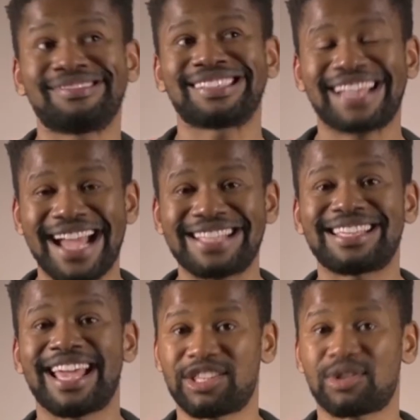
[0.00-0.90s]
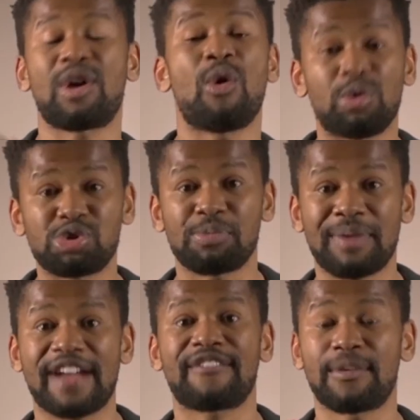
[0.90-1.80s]
guys, it's going to hold you
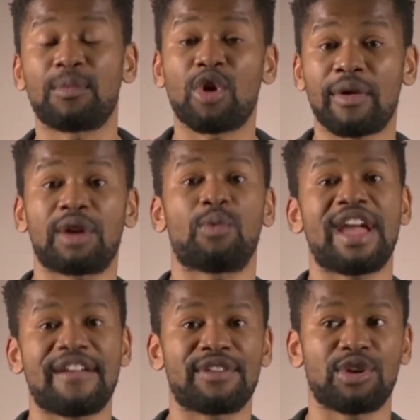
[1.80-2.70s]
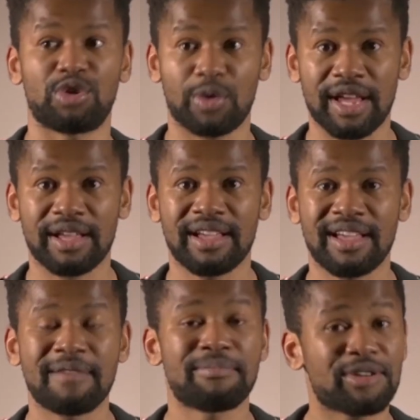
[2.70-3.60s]
back from going wherever you're doing.
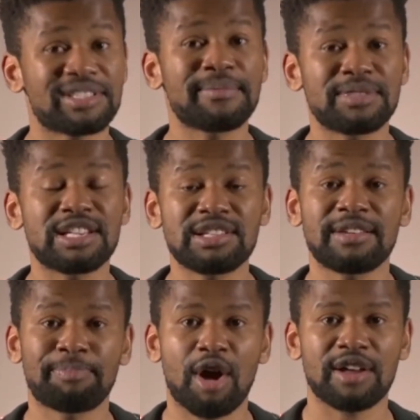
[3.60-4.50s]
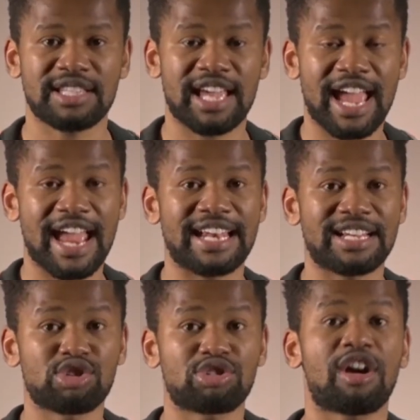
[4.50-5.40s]
Because some certain parts in
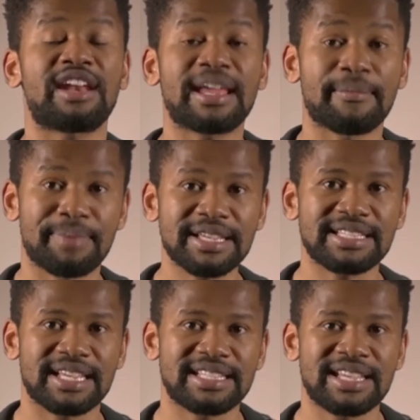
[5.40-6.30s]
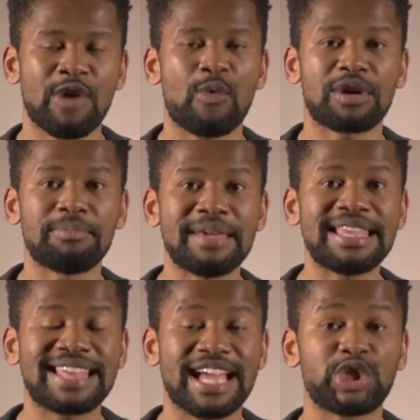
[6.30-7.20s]
starting a business would
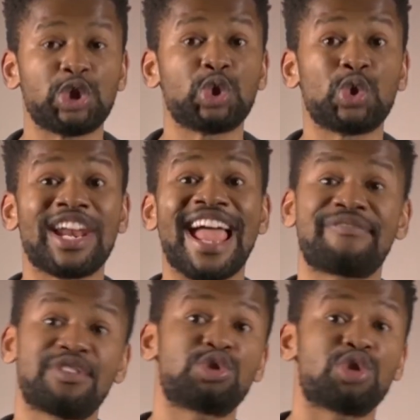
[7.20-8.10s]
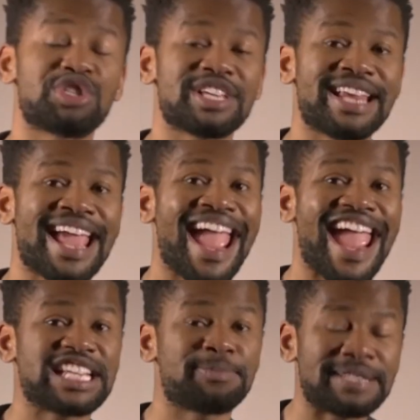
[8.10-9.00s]
mean that you do not have the certain
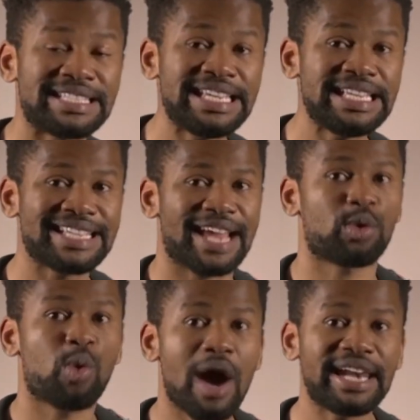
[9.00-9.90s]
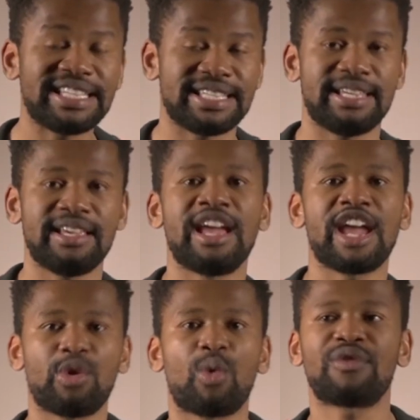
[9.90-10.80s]
expertise and quality
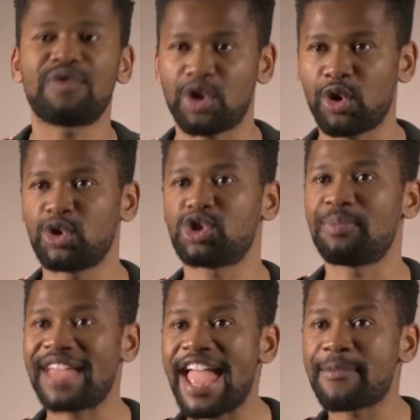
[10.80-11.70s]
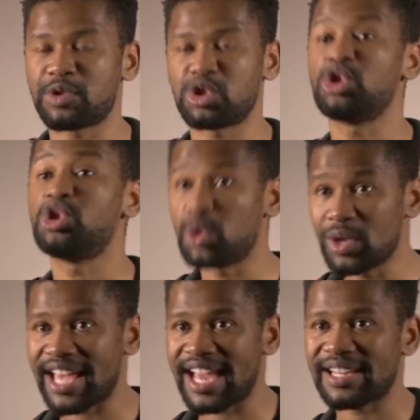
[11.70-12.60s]
in order for you to be able to do
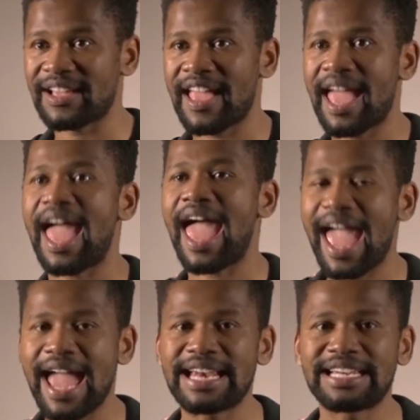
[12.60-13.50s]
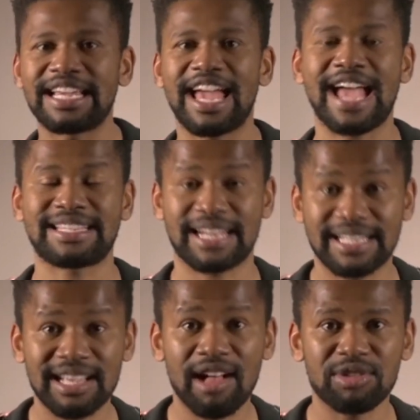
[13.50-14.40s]
that. And as a
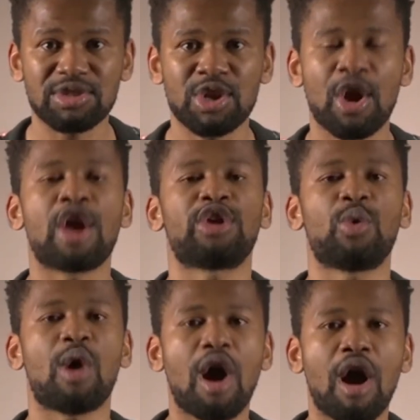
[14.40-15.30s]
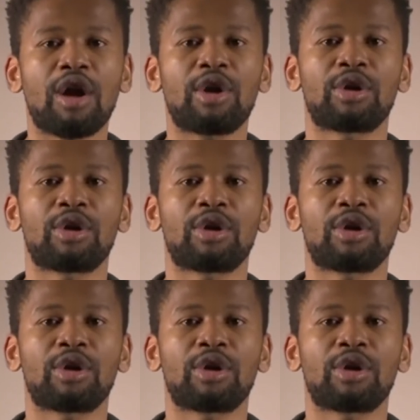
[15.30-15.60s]
result, you are